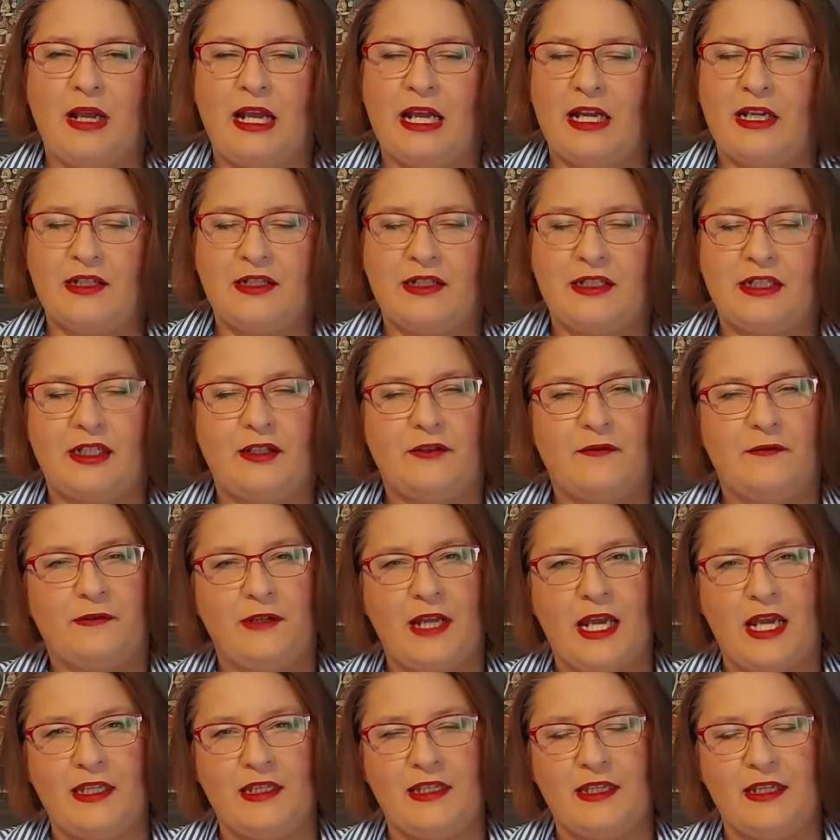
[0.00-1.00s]
hashtag
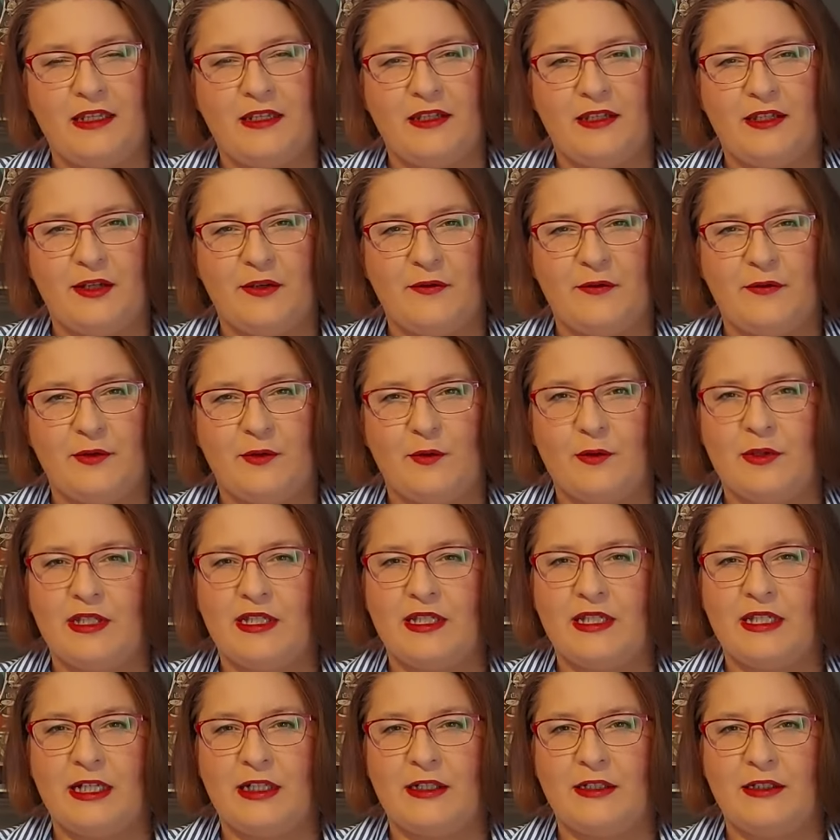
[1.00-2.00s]
Friday Sews was
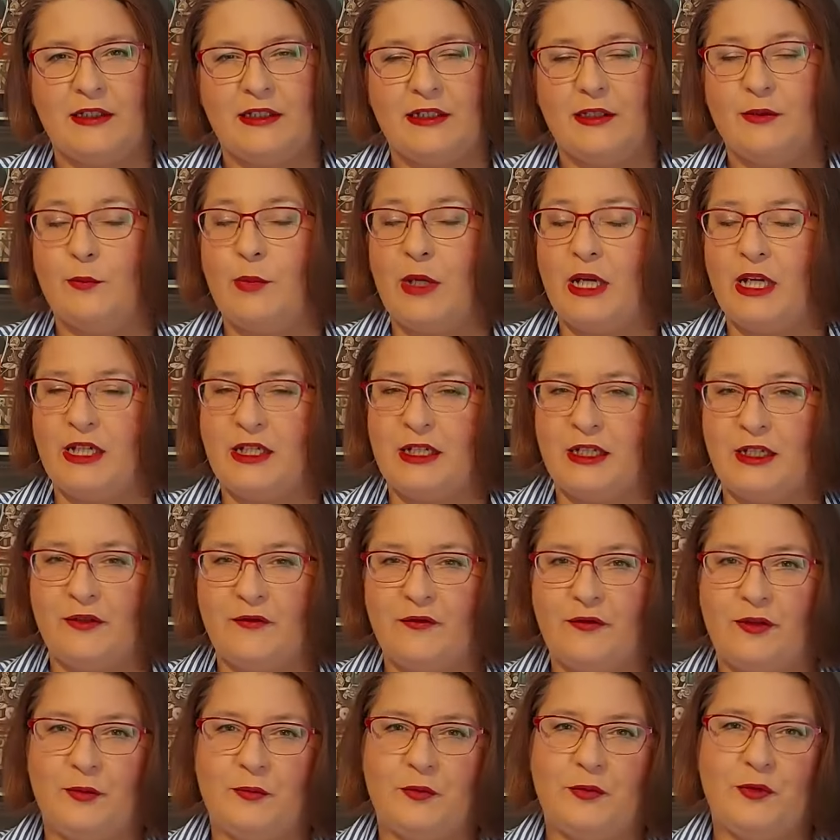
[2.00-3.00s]
started by Jen
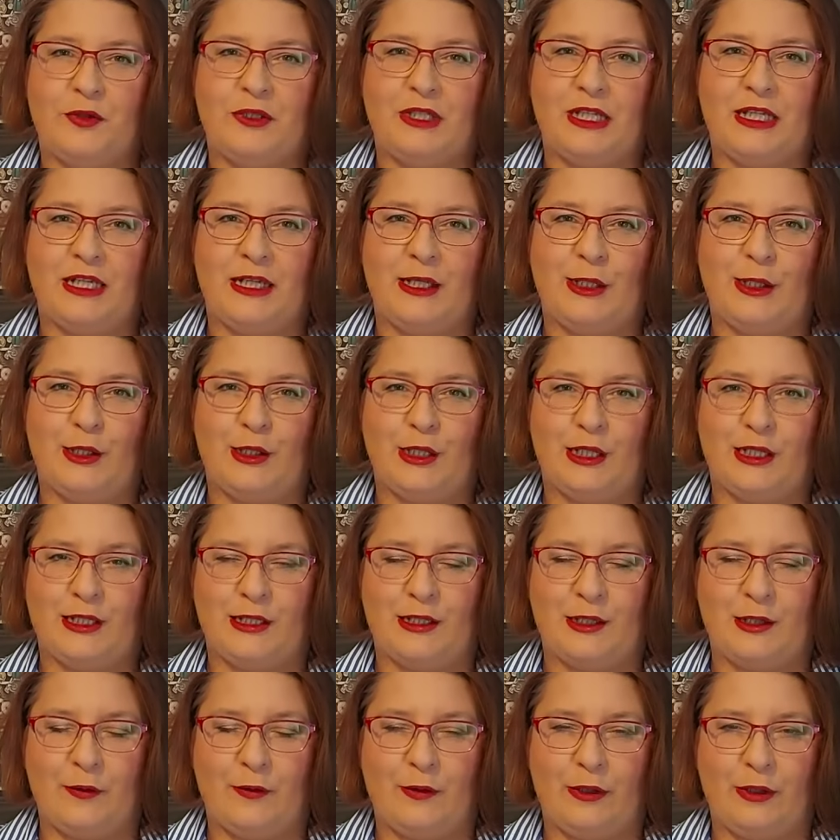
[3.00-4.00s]
from Today in Jen's
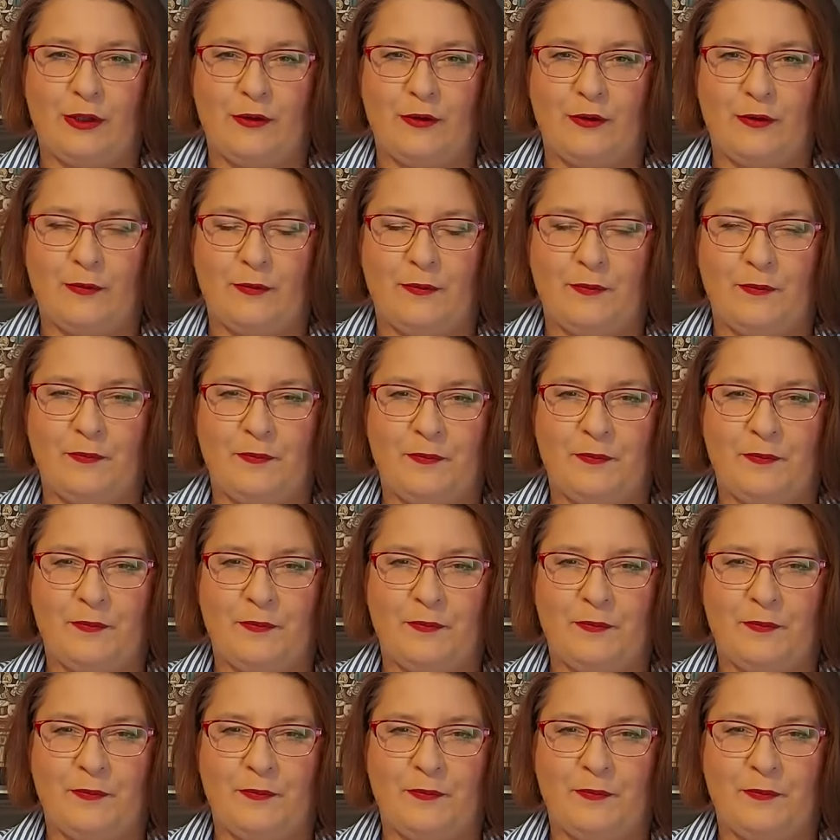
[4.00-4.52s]
Sewing Room.